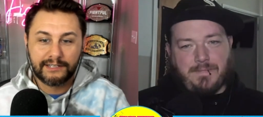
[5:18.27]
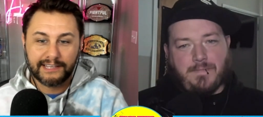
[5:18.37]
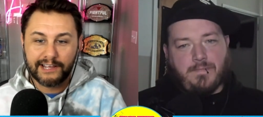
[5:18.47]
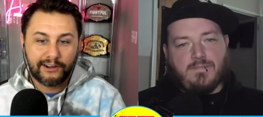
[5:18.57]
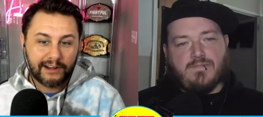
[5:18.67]

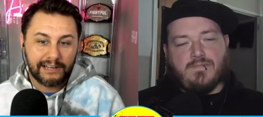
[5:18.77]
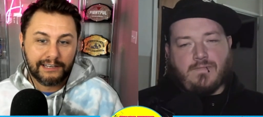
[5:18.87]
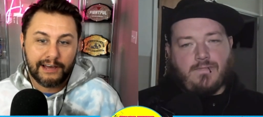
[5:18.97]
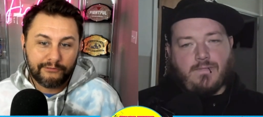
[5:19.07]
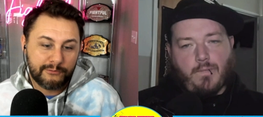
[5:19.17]
Speaker 1: they are. I
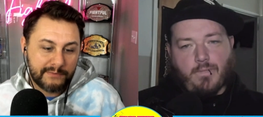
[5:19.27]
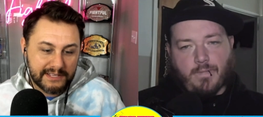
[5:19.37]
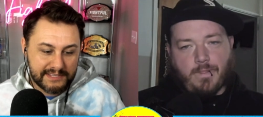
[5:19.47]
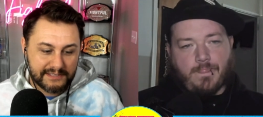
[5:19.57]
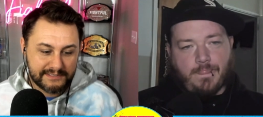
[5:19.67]
love them.
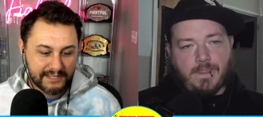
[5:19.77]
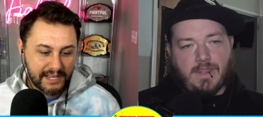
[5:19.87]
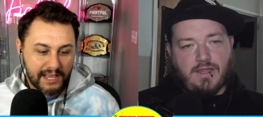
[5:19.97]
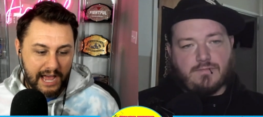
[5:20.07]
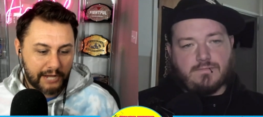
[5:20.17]
It, it
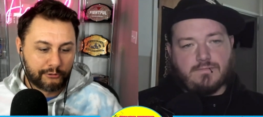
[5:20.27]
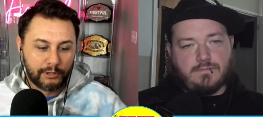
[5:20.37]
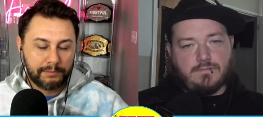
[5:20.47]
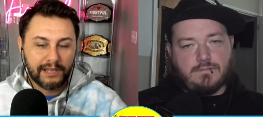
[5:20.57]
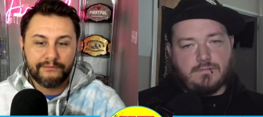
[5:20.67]
I grew
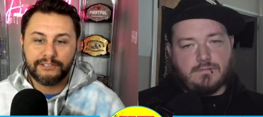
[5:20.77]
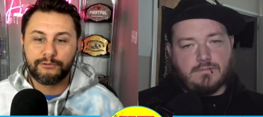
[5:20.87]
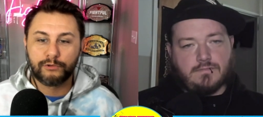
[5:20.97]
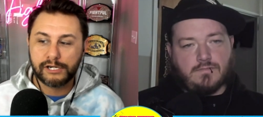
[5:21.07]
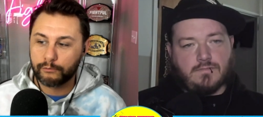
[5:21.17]
up loving the
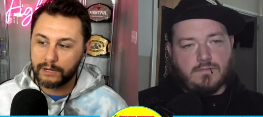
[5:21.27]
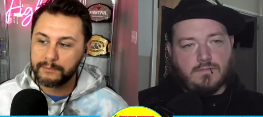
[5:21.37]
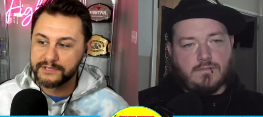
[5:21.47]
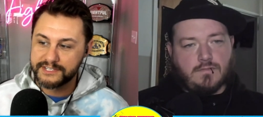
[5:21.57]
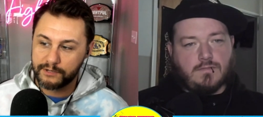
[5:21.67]
Royal
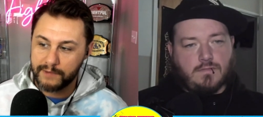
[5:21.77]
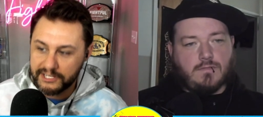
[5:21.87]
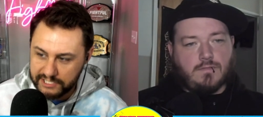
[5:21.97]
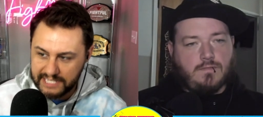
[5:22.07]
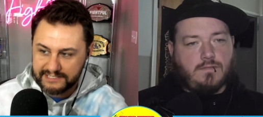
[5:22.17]
Rumble so
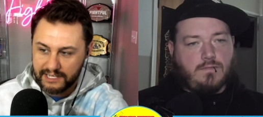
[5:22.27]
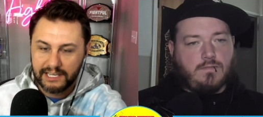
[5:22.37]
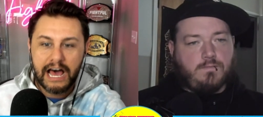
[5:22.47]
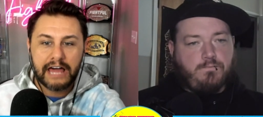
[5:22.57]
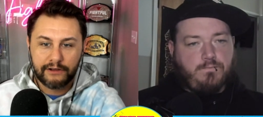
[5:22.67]
much, and that's a
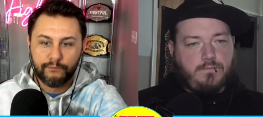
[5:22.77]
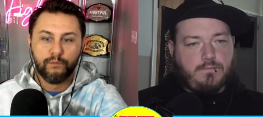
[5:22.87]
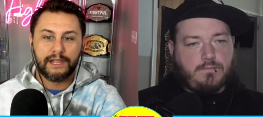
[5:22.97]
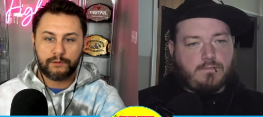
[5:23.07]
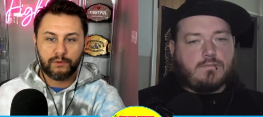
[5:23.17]
lot of
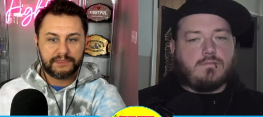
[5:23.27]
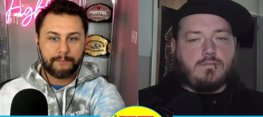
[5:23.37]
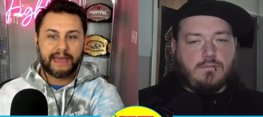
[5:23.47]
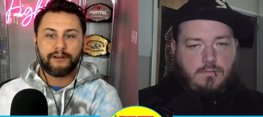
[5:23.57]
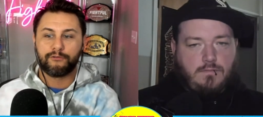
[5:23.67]
like what the
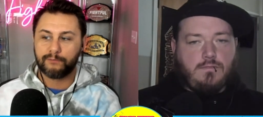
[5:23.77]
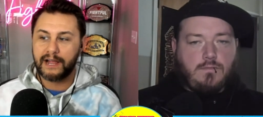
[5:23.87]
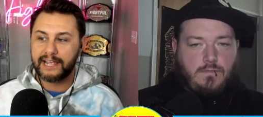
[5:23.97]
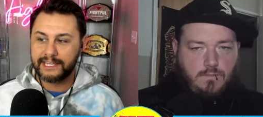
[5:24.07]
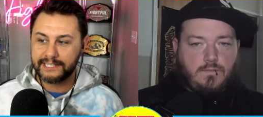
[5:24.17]
battle
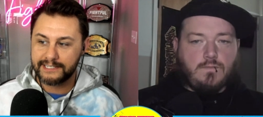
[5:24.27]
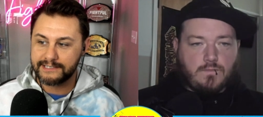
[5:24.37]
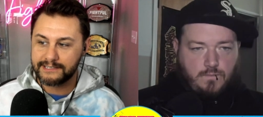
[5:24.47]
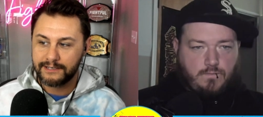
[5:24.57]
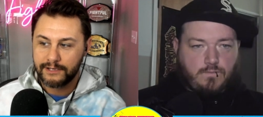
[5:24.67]
riot
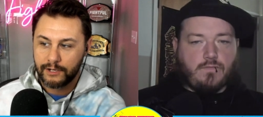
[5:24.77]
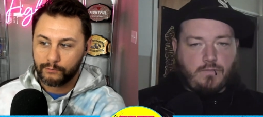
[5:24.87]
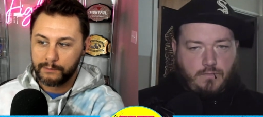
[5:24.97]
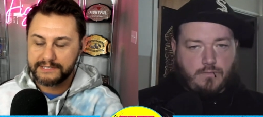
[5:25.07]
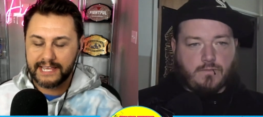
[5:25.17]
is.
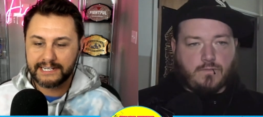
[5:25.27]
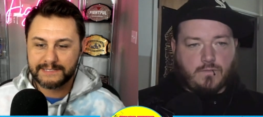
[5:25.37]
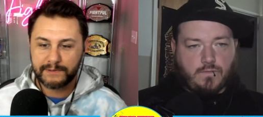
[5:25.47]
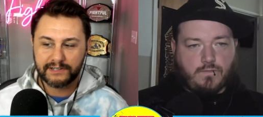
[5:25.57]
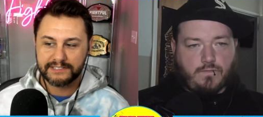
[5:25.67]
What was that
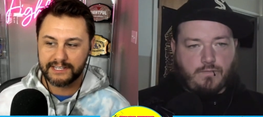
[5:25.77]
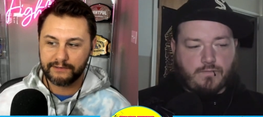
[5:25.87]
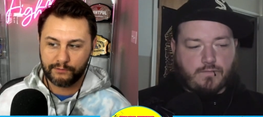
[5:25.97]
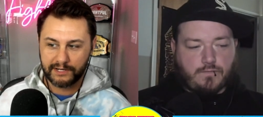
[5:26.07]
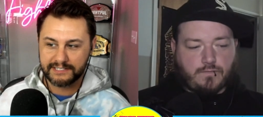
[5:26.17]
experience like
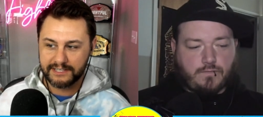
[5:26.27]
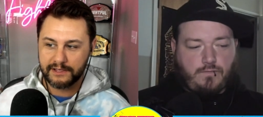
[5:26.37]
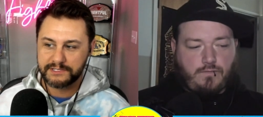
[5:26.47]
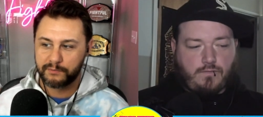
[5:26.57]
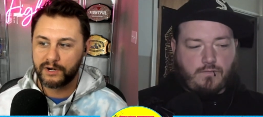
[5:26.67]
for you? Because
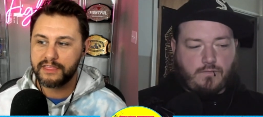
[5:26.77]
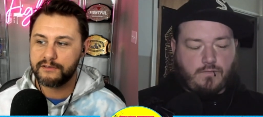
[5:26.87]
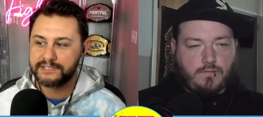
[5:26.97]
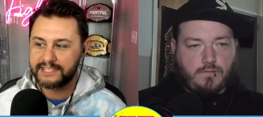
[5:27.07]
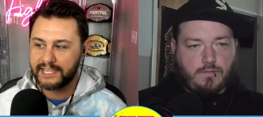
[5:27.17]
it's one of
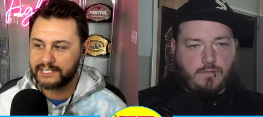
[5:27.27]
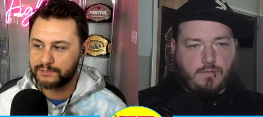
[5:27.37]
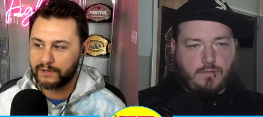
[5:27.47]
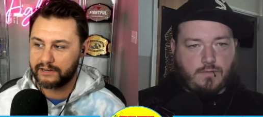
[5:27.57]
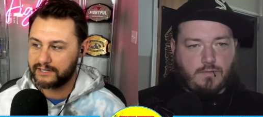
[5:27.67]
those things
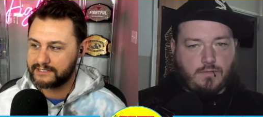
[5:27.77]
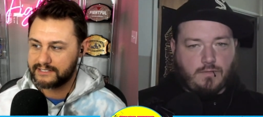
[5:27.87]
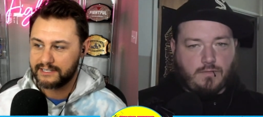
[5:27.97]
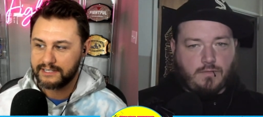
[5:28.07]
where it's